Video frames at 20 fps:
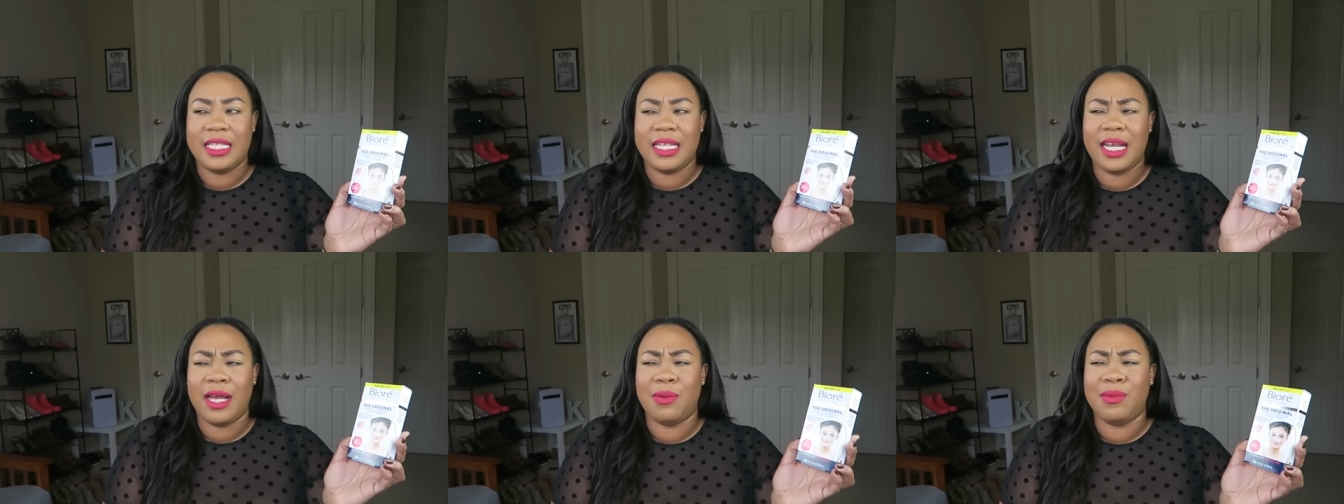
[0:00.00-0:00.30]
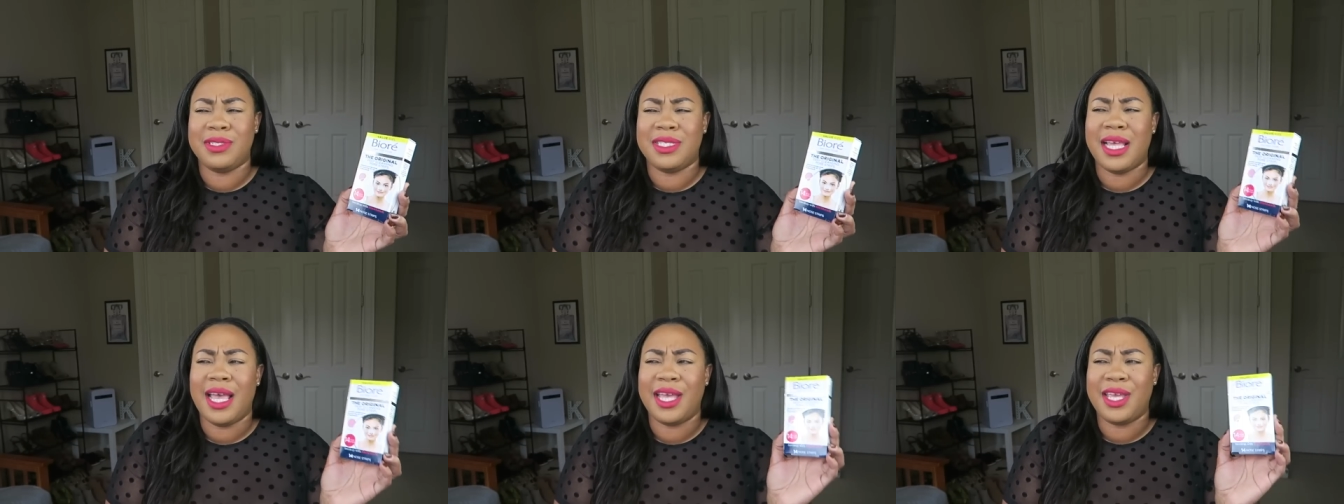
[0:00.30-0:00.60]
and I
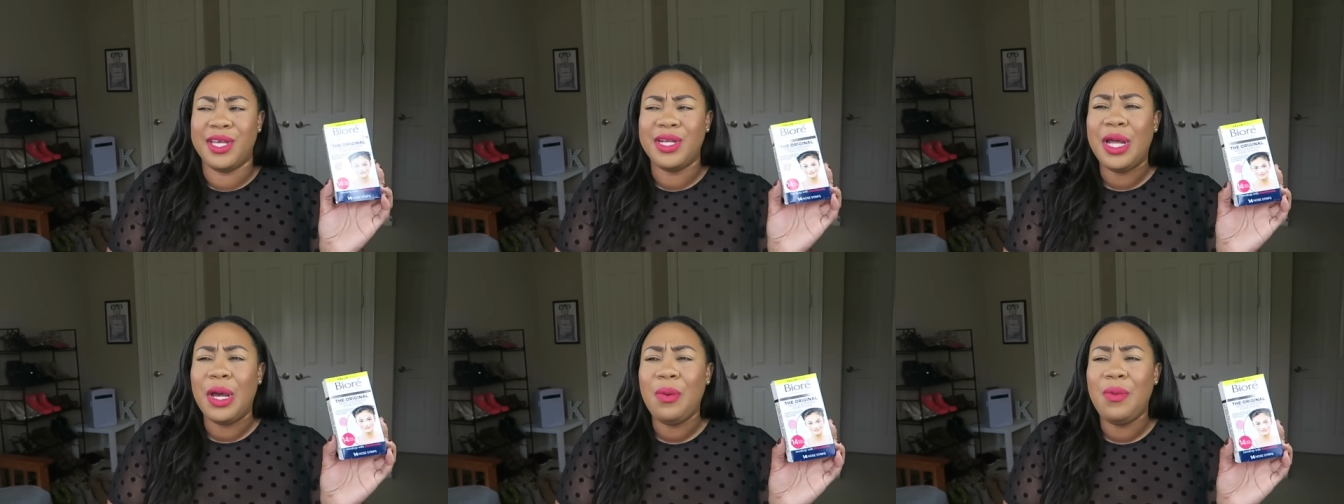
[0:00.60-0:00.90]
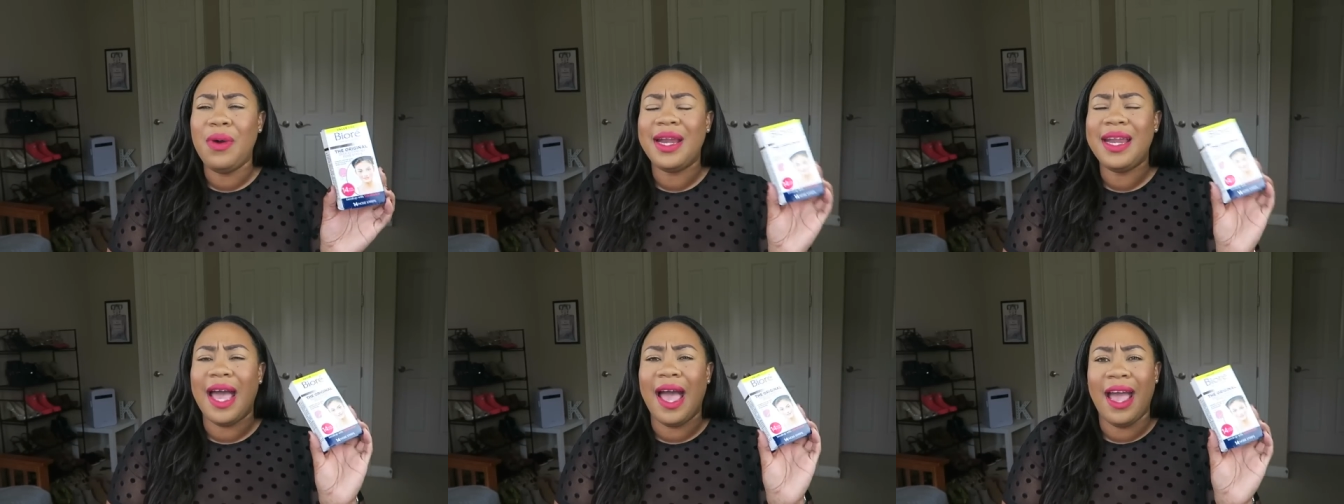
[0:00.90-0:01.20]
was like, you know
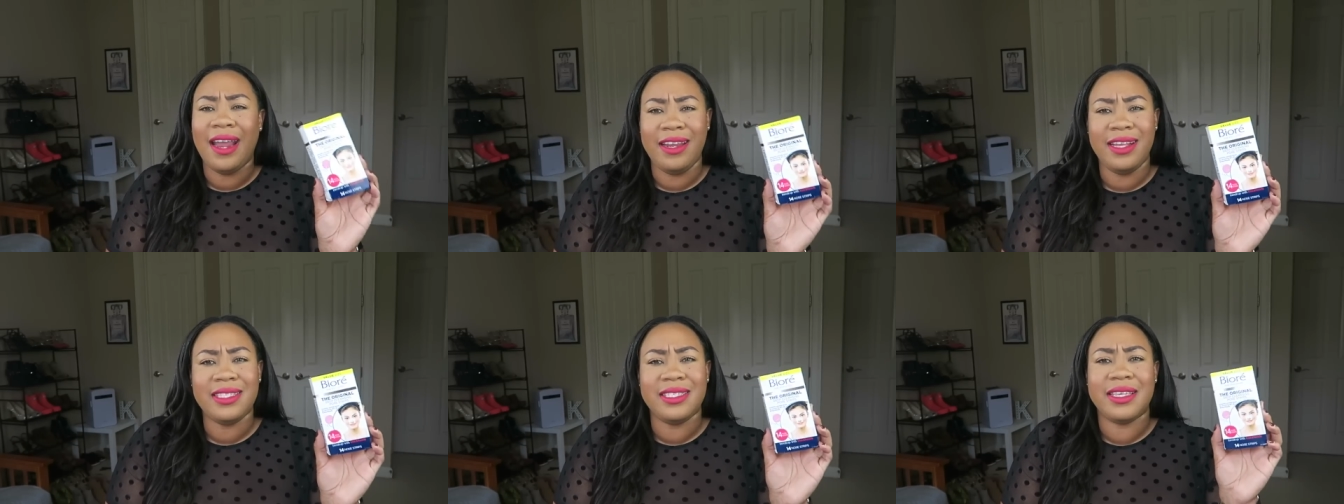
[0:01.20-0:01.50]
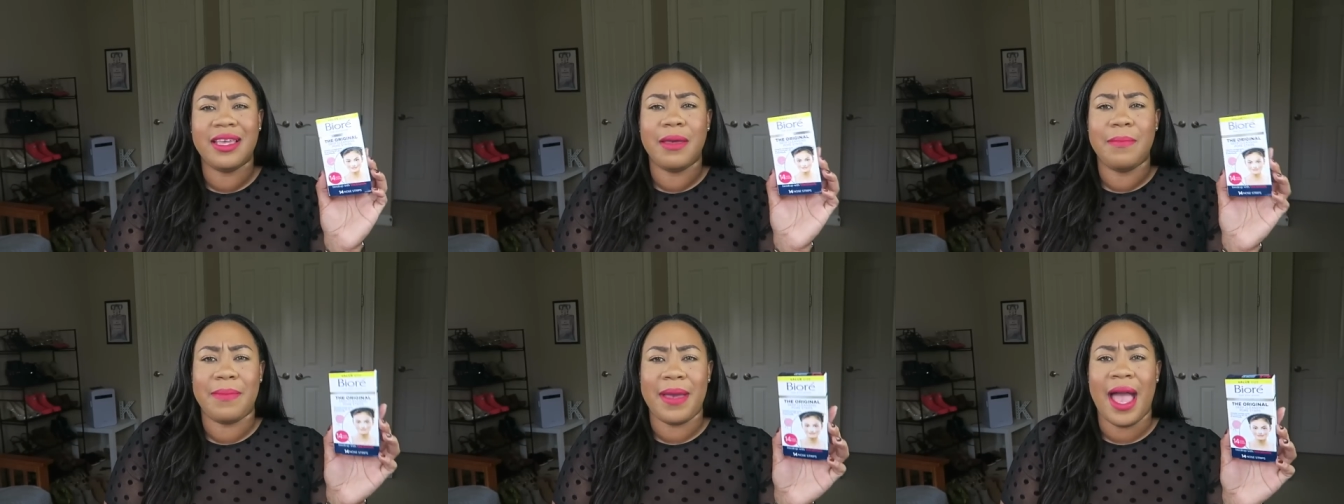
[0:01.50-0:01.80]
what, I need to
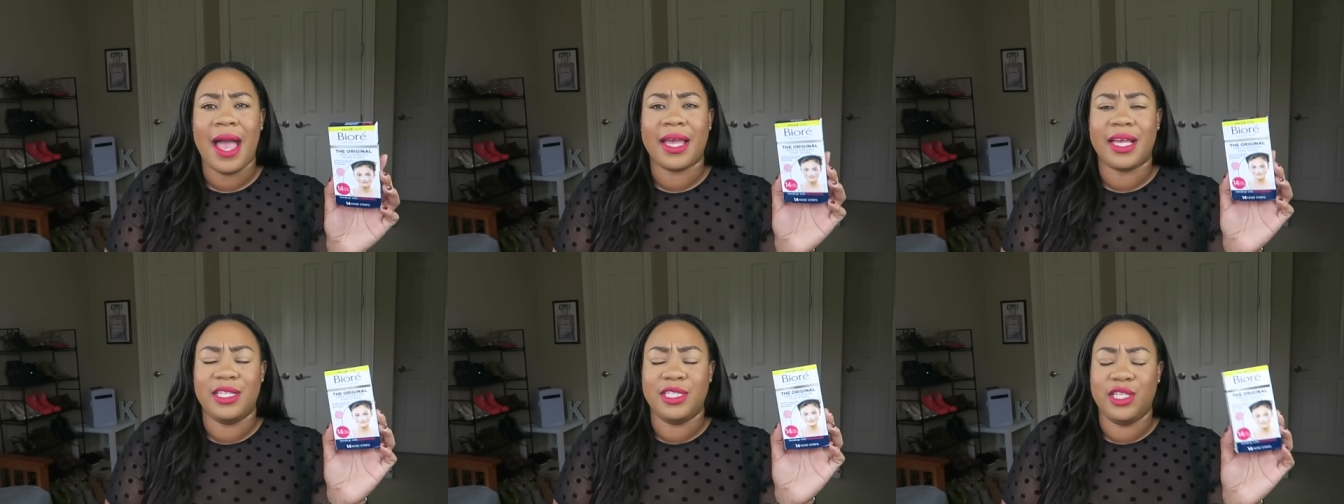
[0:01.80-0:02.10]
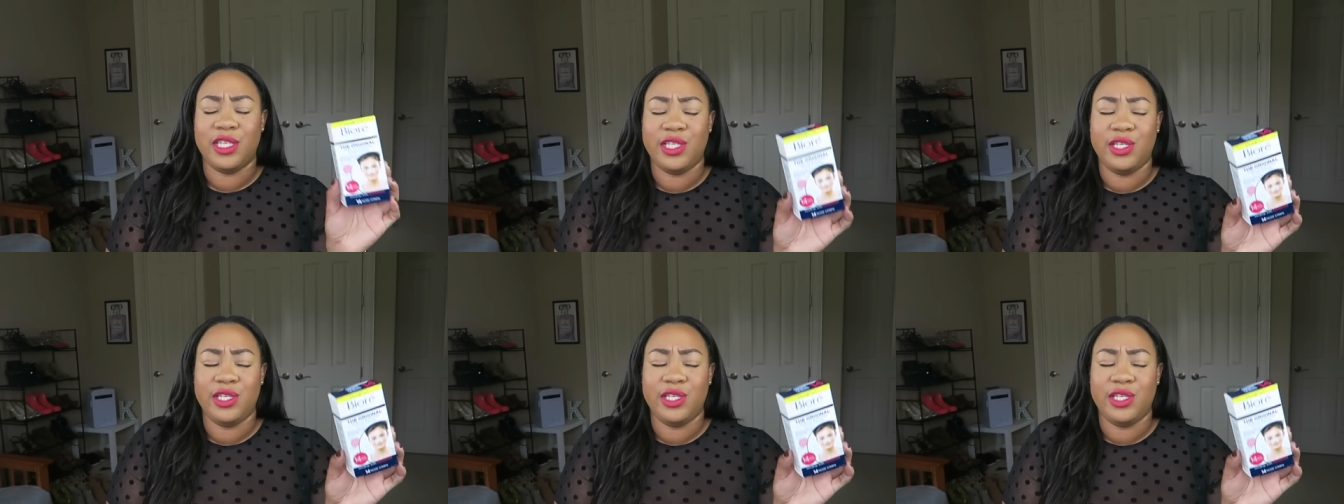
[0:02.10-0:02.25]
get back into